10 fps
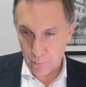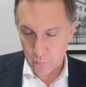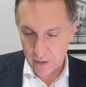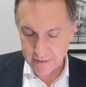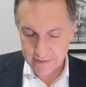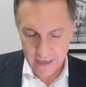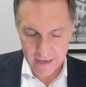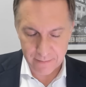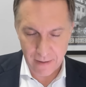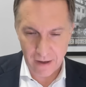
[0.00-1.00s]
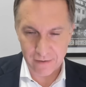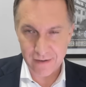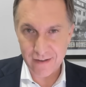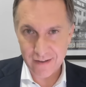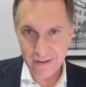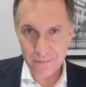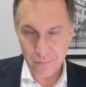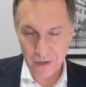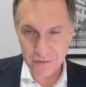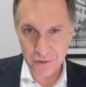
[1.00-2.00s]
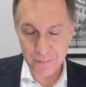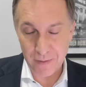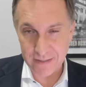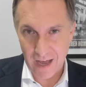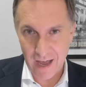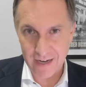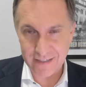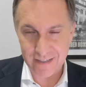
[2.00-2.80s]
what I said about prosecutors being tied